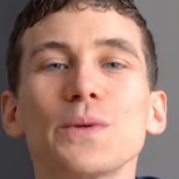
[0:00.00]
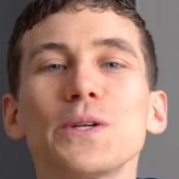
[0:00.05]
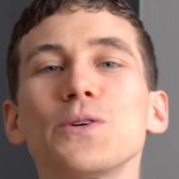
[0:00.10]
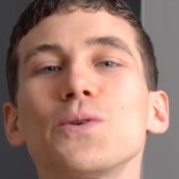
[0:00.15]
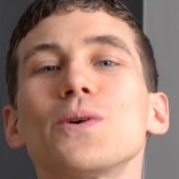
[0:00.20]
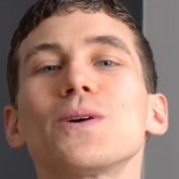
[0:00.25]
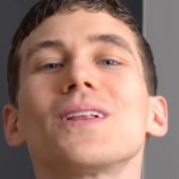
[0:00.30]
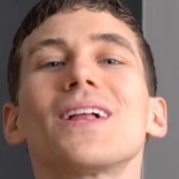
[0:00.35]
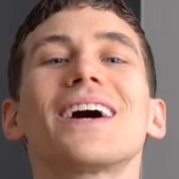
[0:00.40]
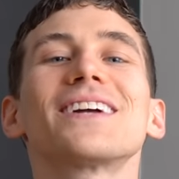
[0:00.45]
we
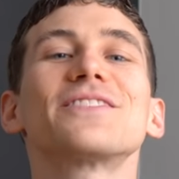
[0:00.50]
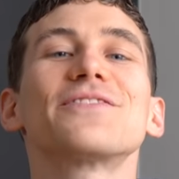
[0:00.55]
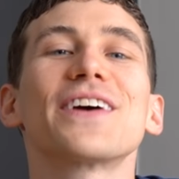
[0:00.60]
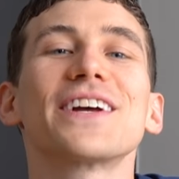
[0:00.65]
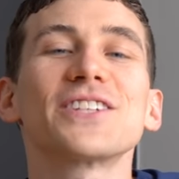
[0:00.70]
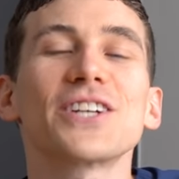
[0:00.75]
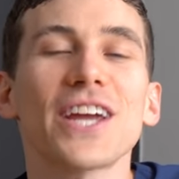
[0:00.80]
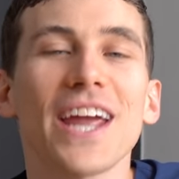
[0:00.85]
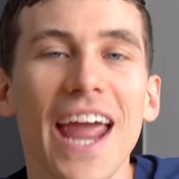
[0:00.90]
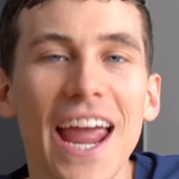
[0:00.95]
do a lot of
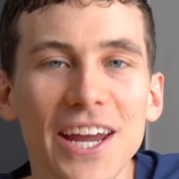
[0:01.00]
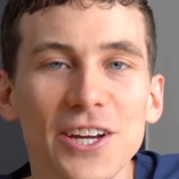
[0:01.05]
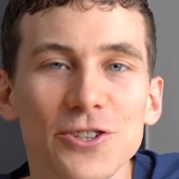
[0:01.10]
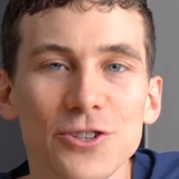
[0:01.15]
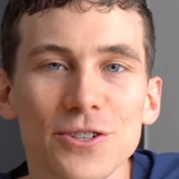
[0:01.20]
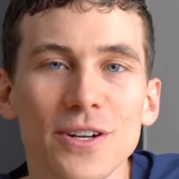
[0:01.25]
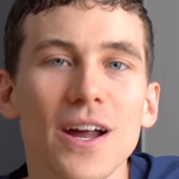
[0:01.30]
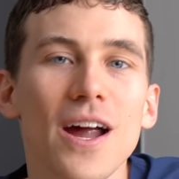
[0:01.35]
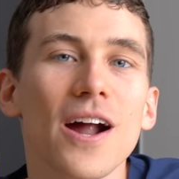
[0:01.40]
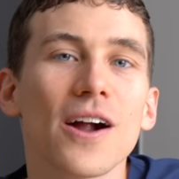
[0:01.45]

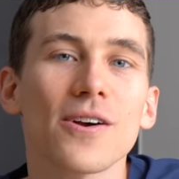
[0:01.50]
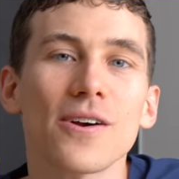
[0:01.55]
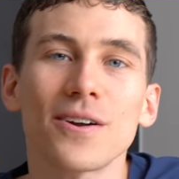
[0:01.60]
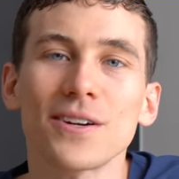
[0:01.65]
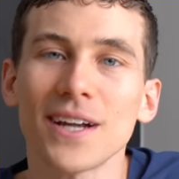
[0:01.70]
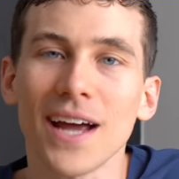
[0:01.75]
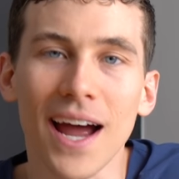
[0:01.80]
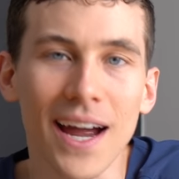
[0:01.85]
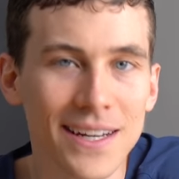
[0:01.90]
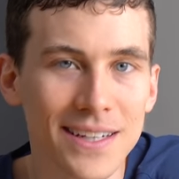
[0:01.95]
education
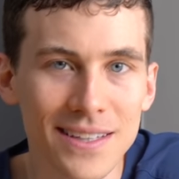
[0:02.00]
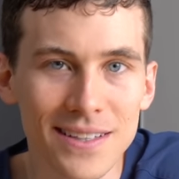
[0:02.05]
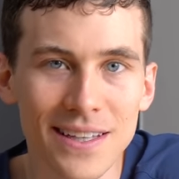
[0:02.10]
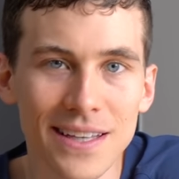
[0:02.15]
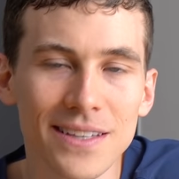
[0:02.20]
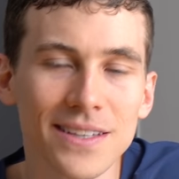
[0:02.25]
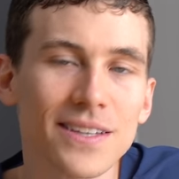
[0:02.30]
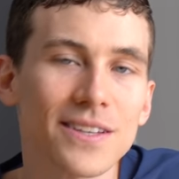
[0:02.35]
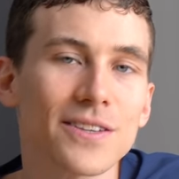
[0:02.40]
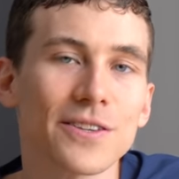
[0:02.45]
around eye
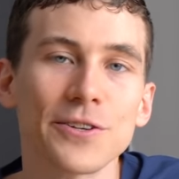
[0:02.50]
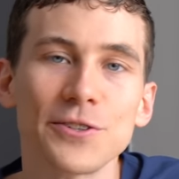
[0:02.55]
diseases,